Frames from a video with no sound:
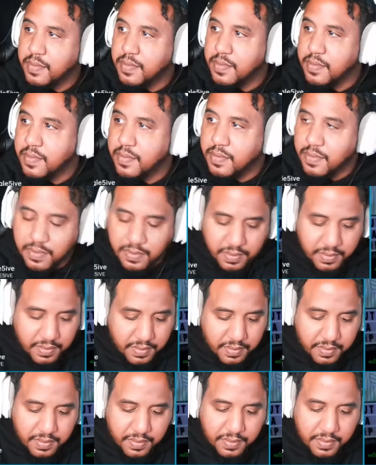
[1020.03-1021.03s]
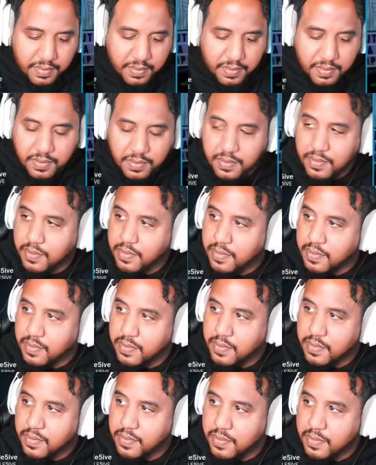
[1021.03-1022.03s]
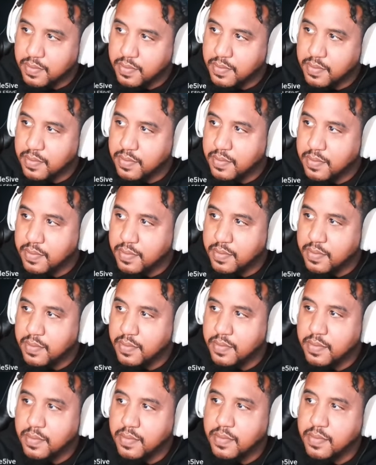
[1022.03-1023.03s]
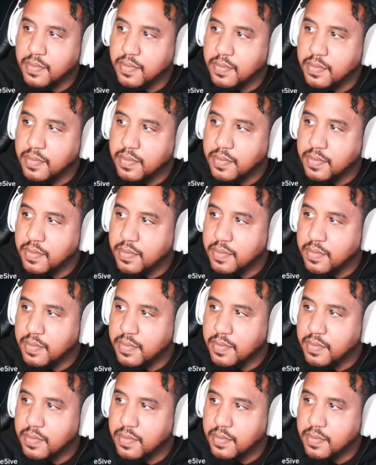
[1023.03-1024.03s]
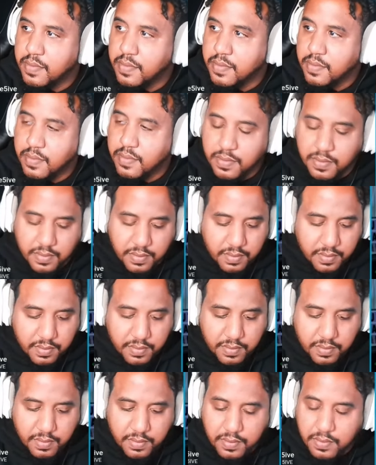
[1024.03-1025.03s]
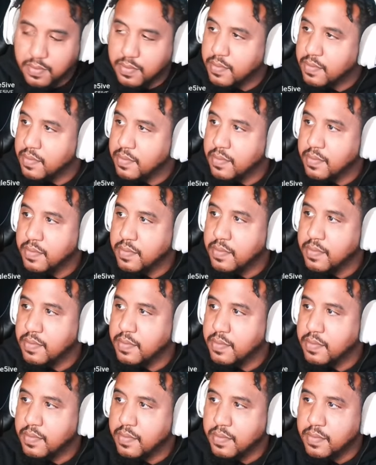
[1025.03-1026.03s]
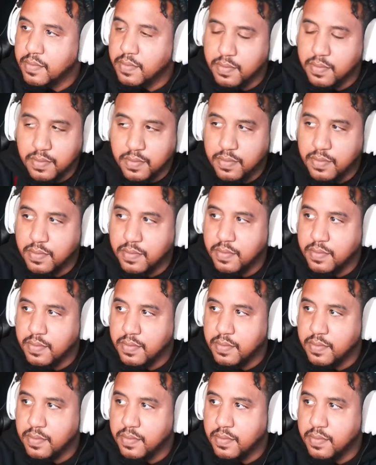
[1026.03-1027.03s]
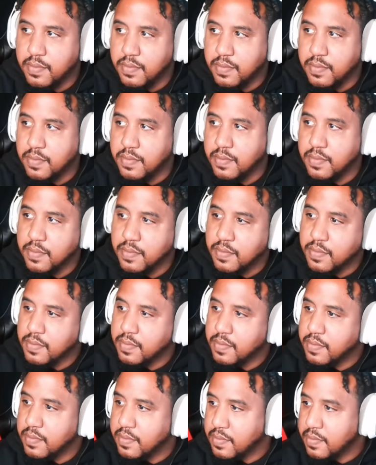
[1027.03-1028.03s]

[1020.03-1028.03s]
The person shown says nothing.